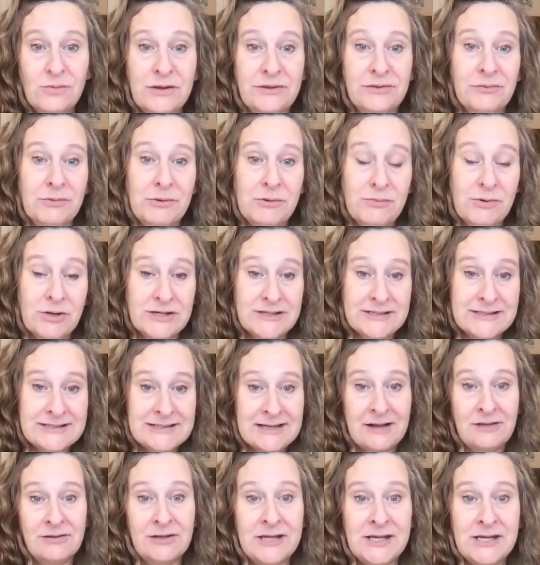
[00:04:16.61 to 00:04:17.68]
whether we want to
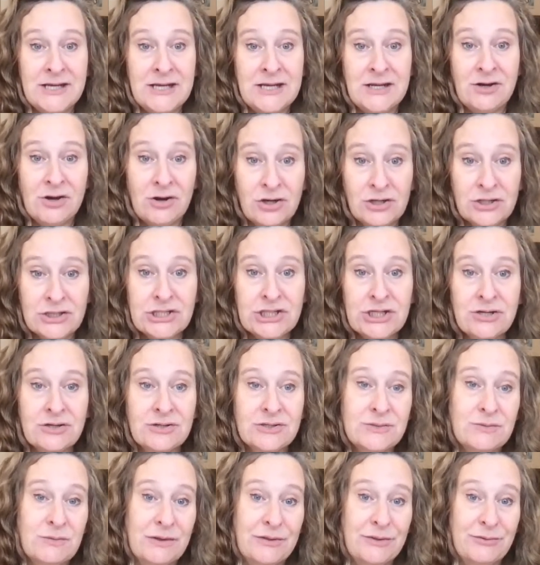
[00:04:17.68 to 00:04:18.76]
sell it in art
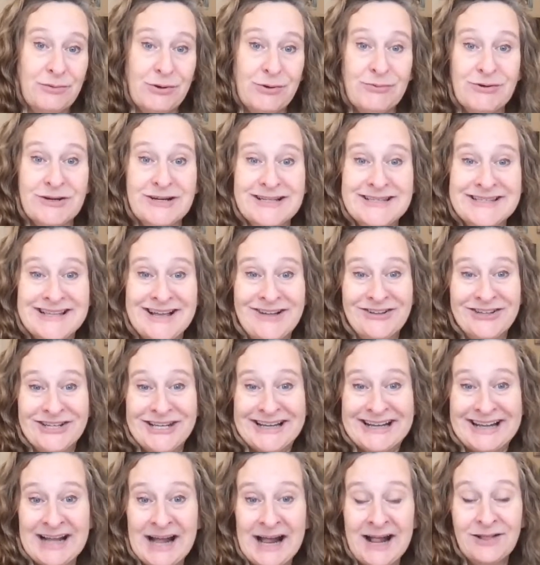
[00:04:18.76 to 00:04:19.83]
shows, whether we want to sell it
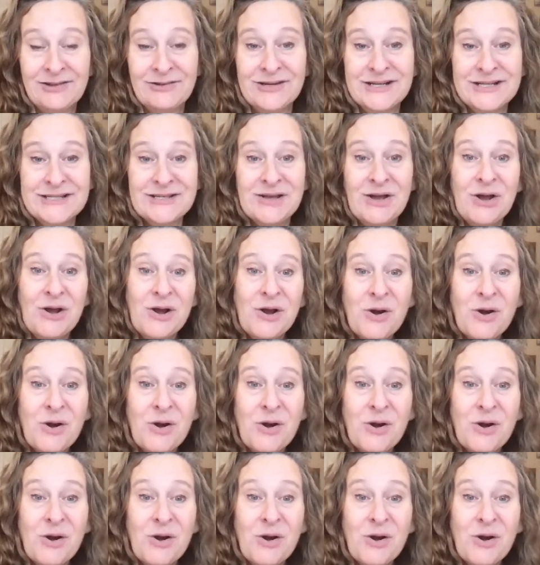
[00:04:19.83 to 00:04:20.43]
in galleries,